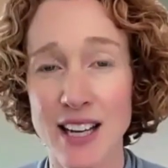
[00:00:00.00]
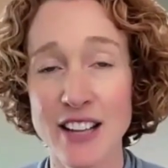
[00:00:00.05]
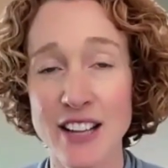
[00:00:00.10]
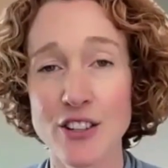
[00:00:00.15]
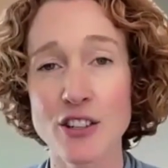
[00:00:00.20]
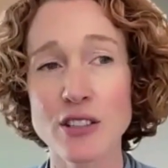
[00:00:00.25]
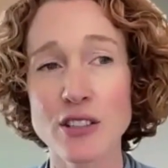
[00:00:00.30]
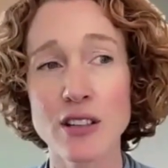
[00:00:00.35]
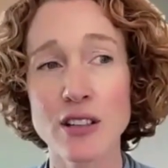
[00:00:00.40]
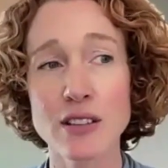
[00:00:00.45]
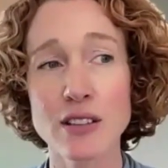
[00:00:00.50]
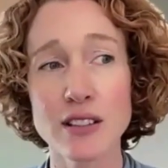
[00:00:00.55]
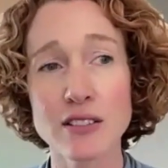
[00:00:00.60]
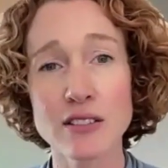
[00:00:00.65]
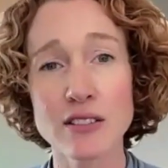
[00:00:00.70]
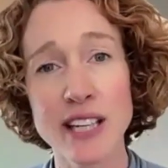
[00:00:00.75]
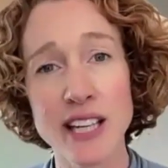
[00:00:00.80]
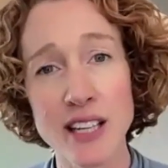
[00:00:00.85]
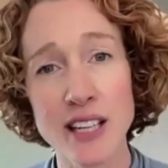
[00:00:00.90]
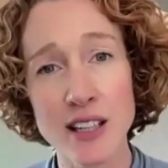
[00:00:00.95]
There's a little
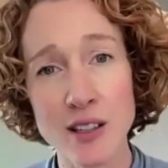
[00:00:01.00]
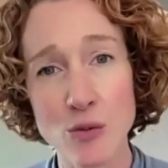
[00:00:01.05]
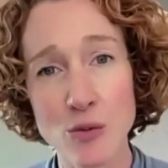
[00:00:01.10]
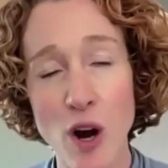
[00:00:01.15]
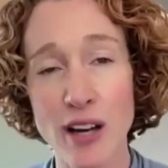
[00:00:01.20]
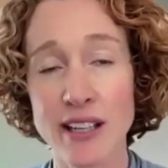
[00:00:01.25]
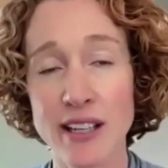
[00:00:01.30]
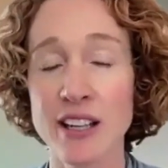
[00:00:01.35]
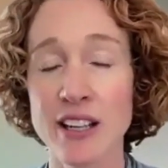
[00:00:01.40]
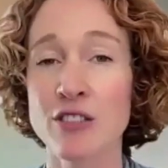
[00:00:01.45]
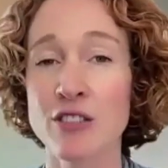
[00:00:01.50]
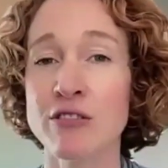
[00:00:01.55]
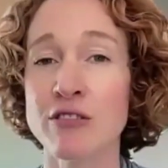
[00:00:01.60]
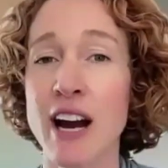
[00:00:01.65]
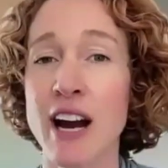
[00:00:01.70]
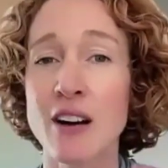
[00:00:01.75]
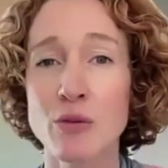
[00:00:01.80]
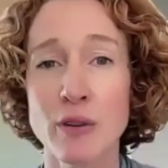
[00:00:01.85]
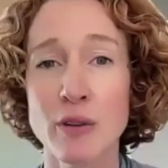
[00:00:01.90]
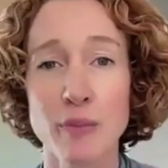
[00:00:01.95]
kid walking
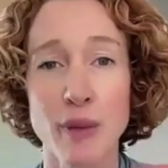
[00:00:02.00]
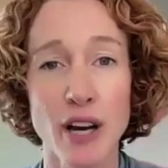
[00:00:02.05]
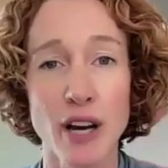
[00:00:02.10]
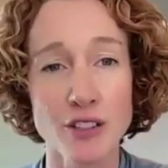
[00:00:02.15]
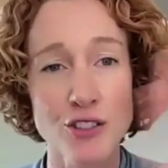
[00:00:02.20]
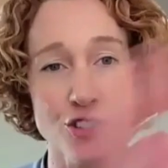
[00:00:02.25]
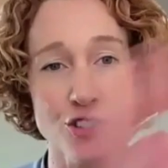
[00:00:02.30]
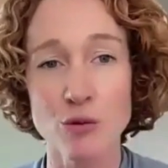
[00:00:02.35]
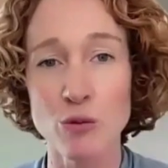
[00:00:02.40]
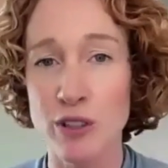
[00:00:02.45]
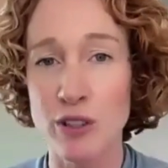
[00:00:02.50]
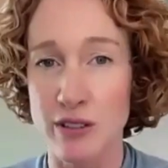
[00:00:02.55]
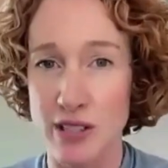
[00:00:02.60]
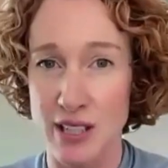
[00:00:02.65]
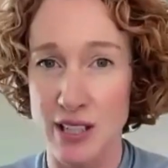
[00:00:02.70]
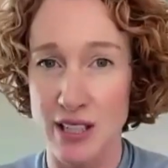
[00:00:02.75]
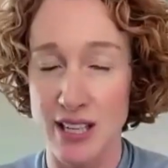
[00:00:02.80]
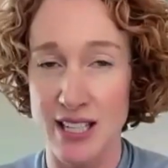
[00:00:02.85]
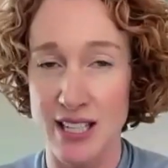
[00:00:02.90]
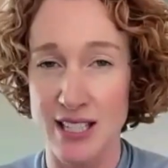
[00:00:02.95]
around with puncture wounds
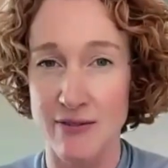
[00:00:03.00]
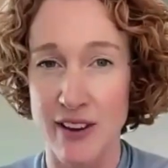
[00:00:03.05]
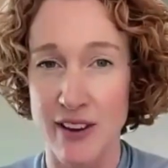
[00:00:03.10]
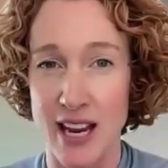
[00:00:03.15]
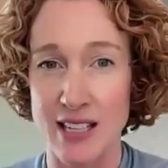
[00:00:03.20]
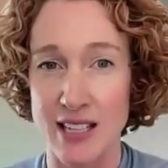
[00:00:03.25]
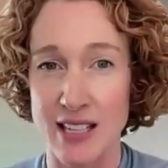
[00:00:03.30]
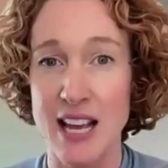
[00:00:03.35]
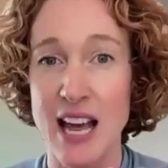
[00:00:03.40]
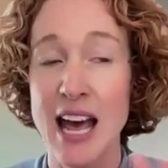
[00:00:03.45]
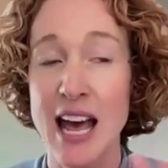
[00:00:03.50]
in his face